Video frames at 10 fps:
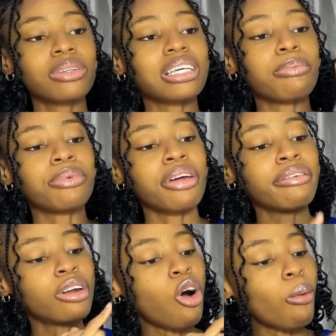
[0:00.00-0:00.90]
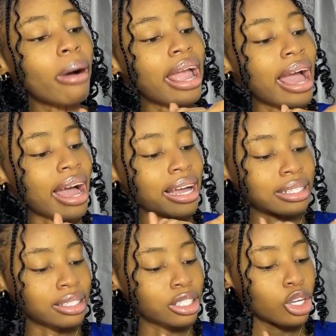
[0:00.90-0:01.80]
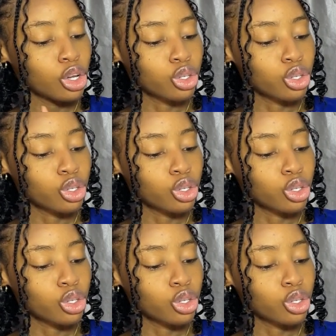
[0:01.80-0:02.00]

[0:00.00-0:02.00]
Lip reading: it's appearing on my hands.